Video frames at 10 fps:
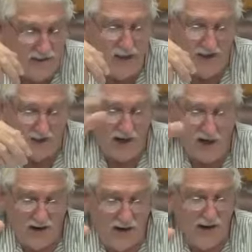You know,
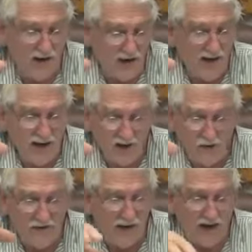so here, here
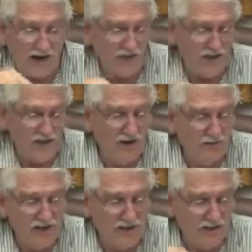we've got
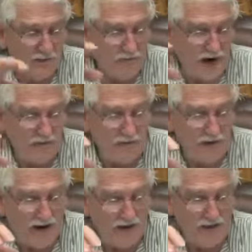extreme kidney problem
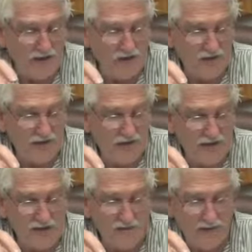right here. Do you
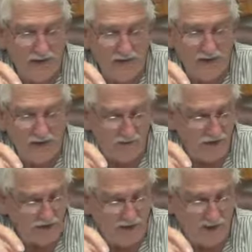email me? I
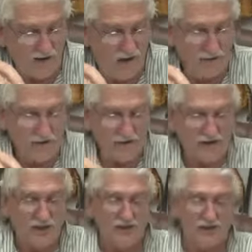want to. Oh, I'm going to
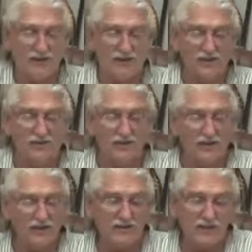show this to.
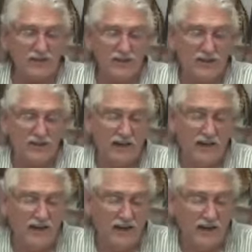Uh, she's in
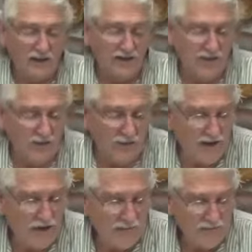uh,
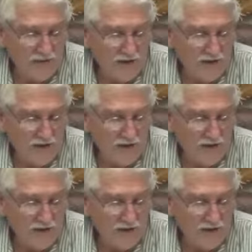Serbia.